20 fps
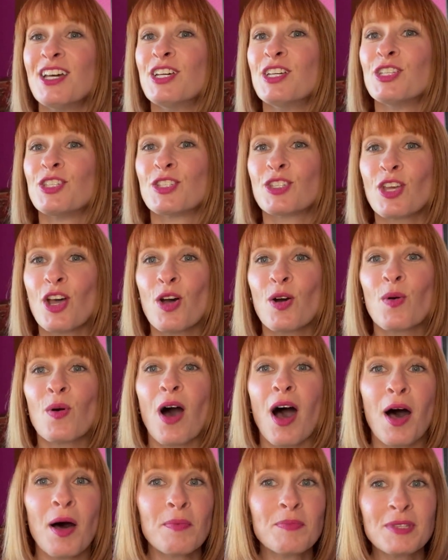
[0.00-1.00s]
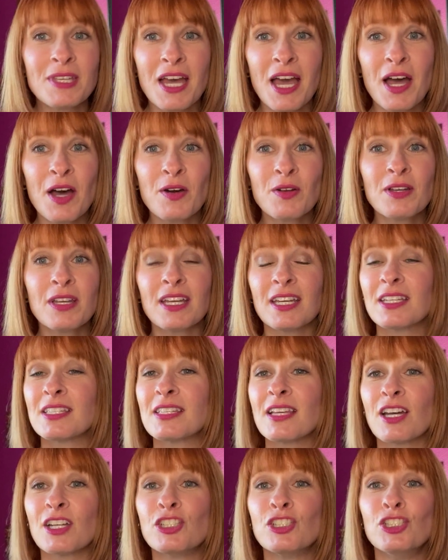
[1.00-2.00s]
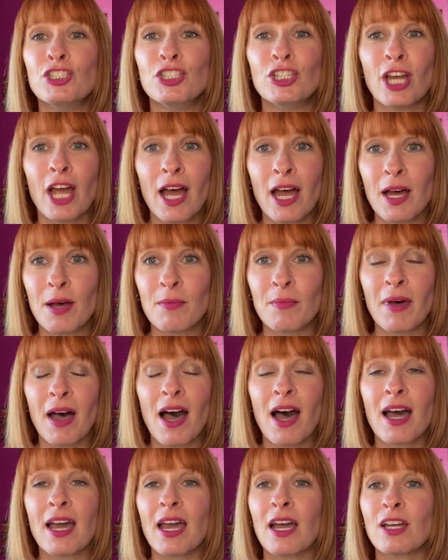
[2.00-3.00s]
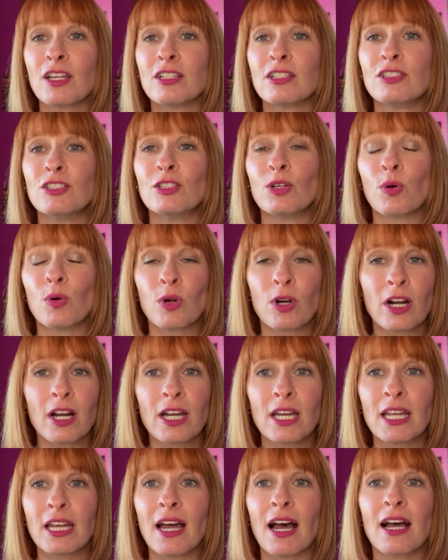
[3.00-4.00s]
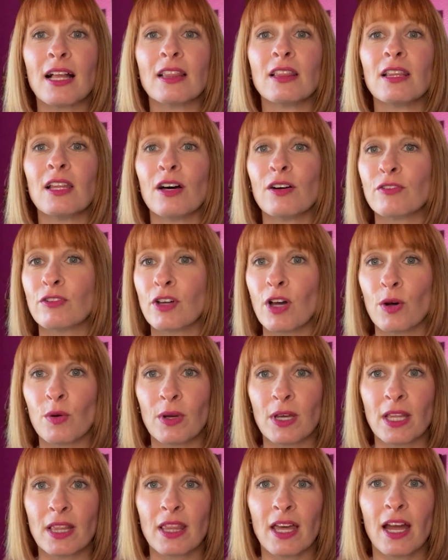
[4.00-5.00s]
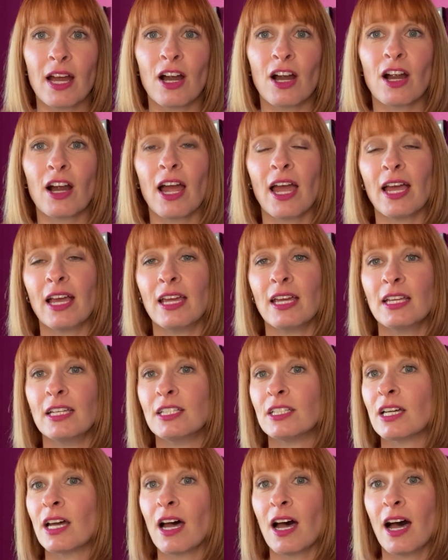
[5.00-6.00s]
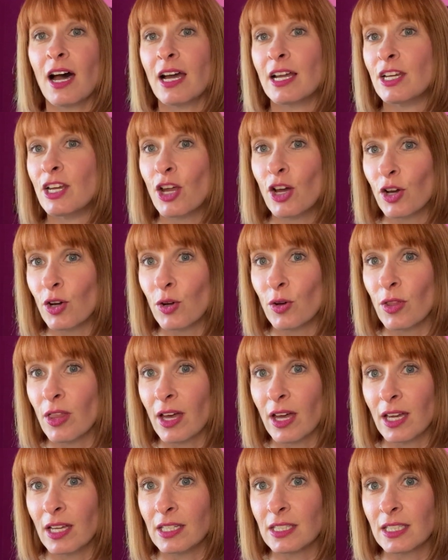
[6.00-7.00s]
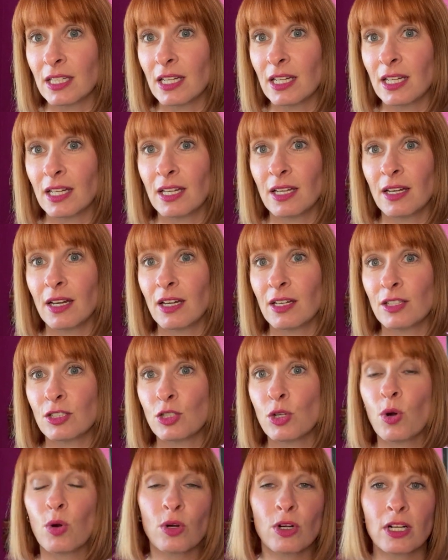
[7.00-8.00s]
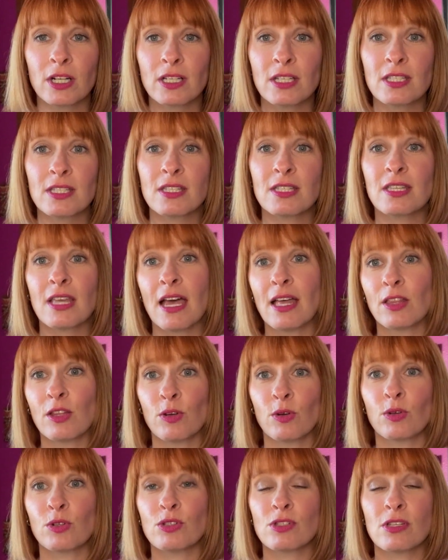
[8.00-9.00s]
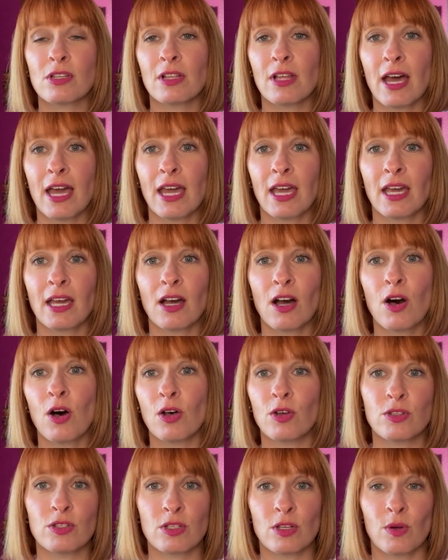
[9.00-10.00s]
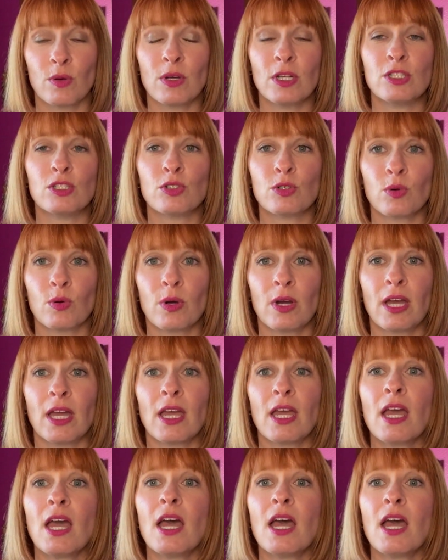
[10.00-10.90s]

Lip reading: So uptown is a gem. I adore it. I love going there, and I know that tourists and locals alike also enjoy